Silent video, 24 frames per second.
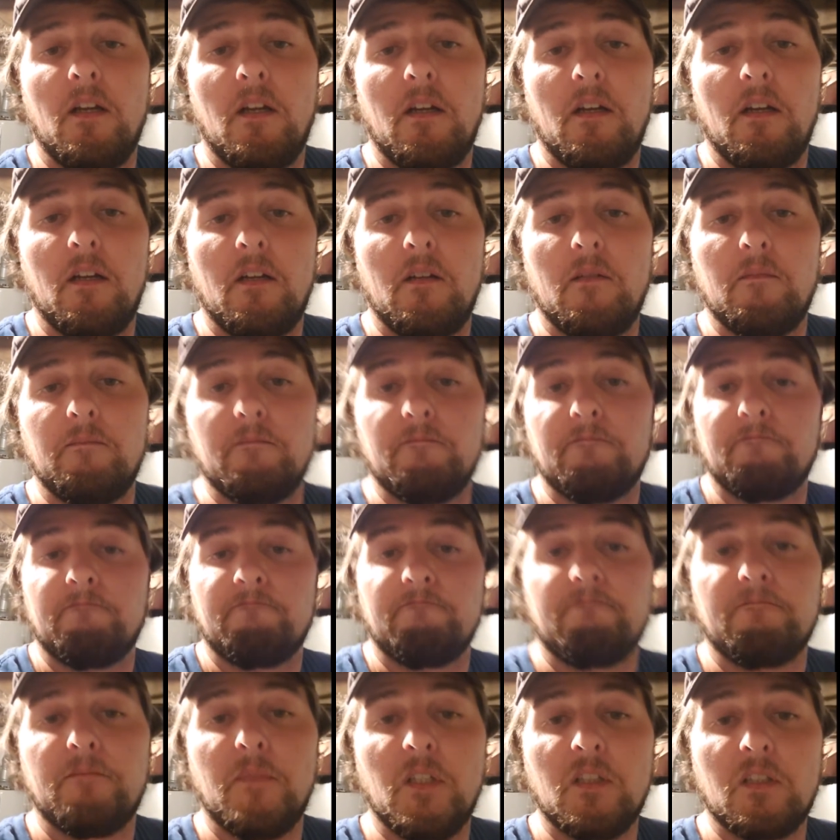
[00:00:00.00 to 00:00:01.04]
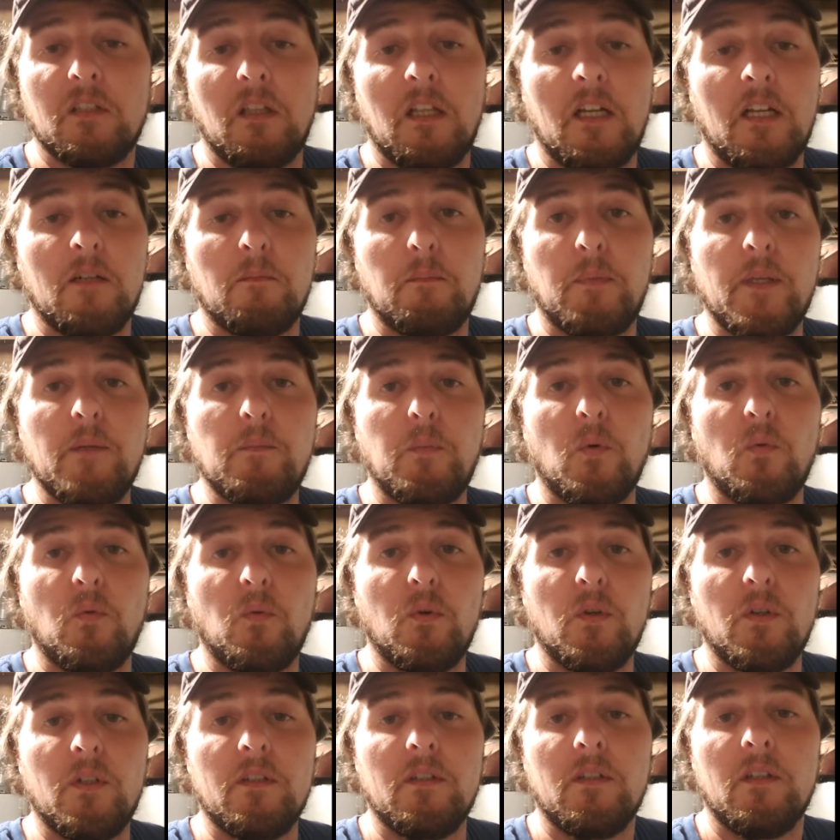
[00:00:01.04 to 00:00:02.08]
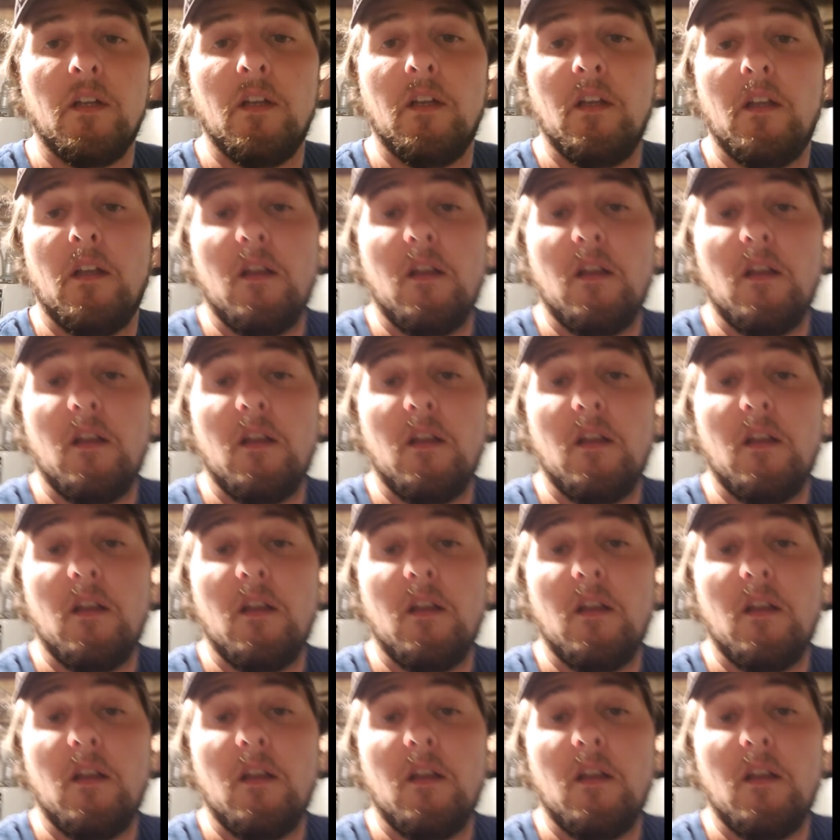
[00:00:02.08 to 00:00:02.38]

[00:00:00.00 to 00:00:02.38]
as a lot of people would.